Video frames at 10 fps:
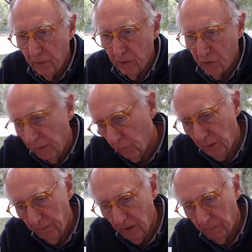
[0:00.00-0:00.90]

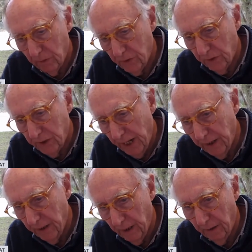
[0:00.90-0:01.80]
software developers could
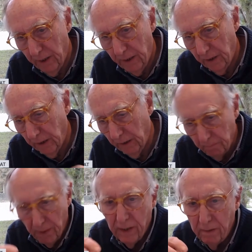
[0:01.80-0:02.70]
take it and they could
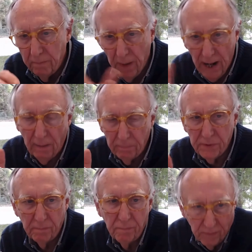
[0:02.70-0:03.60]
embed
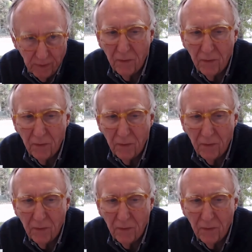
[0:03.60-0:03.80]
maps.